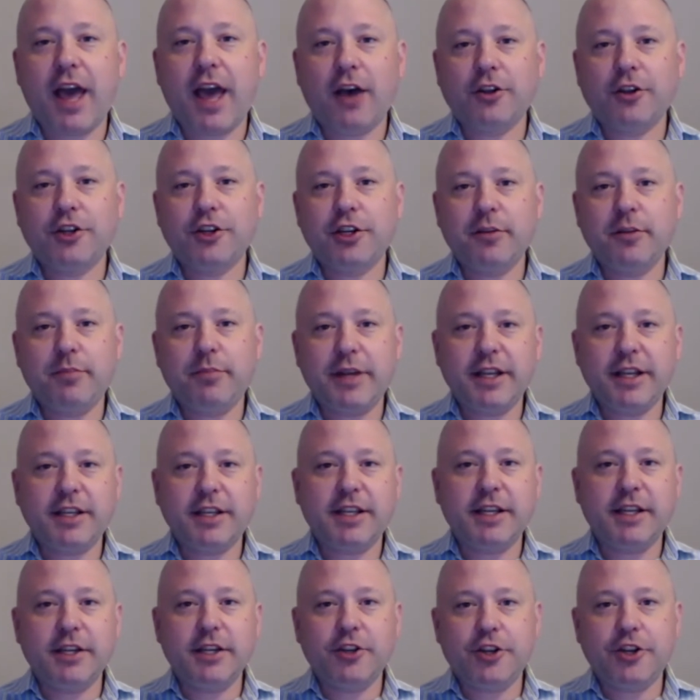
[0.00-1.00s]

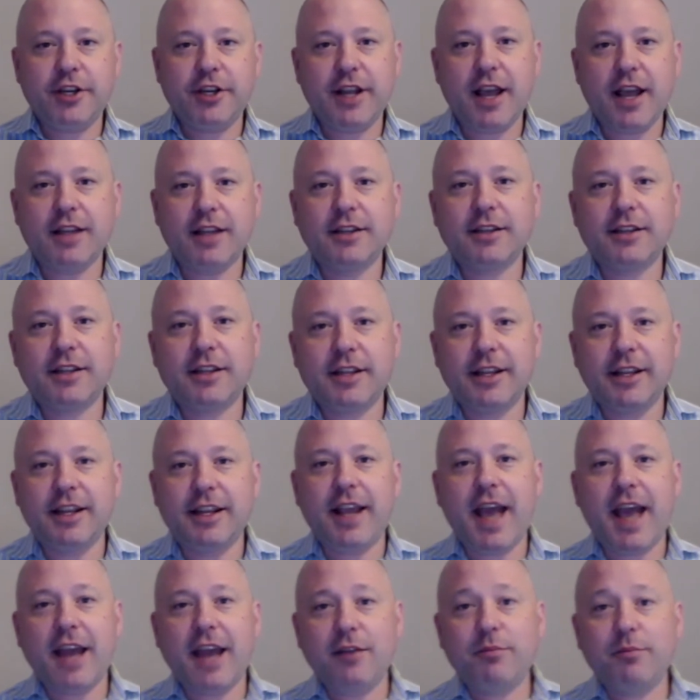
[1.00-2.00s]

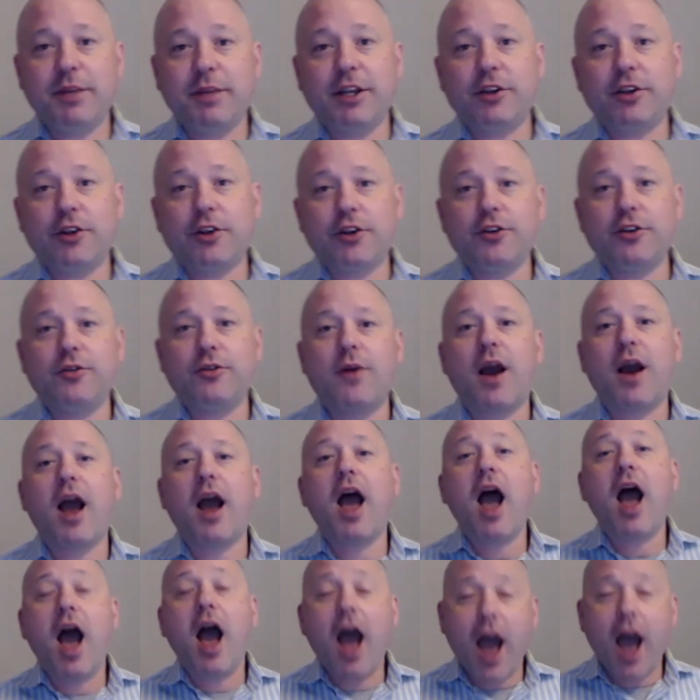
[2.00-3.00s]

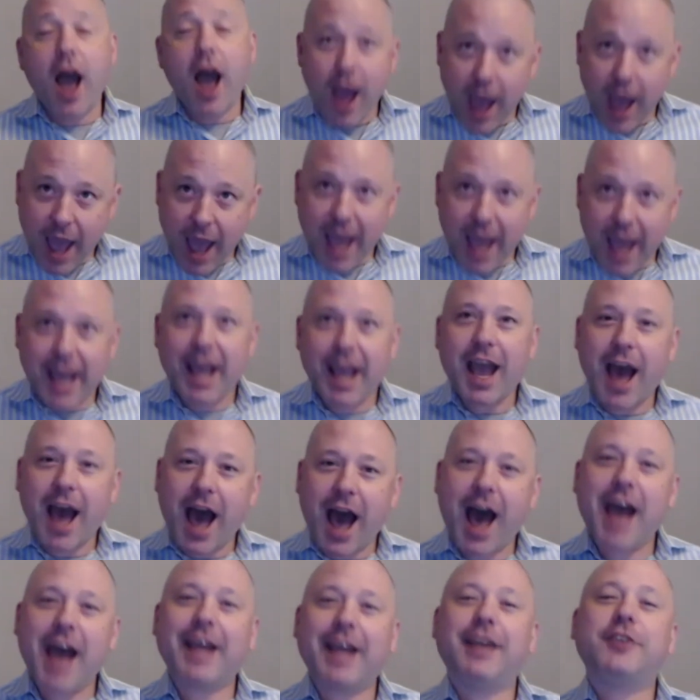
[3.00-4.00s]

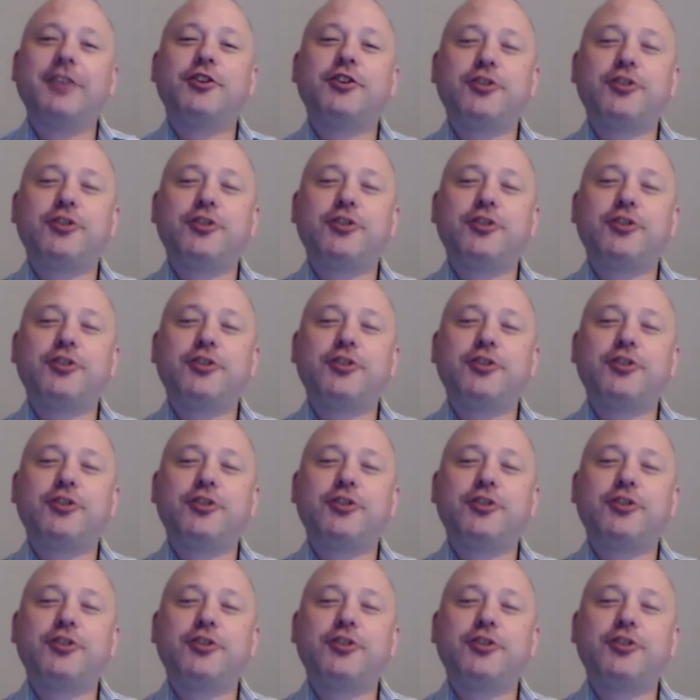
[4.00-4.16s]
LGBTGNCNBQI